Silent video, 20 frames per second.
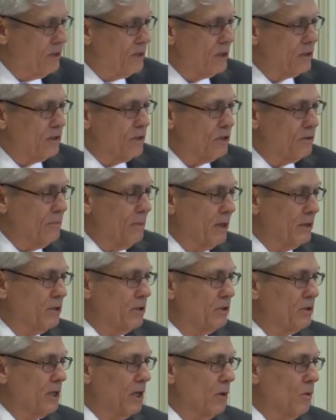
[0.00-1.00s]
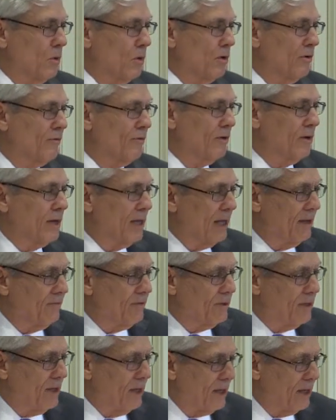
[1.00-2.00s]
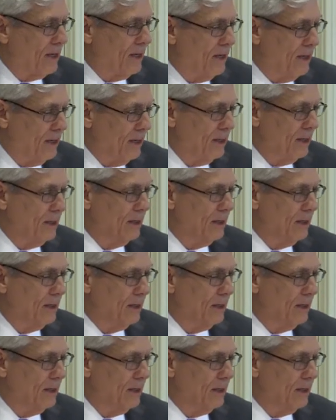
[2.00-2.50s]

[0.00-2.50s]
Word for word: just as much as they were for David then.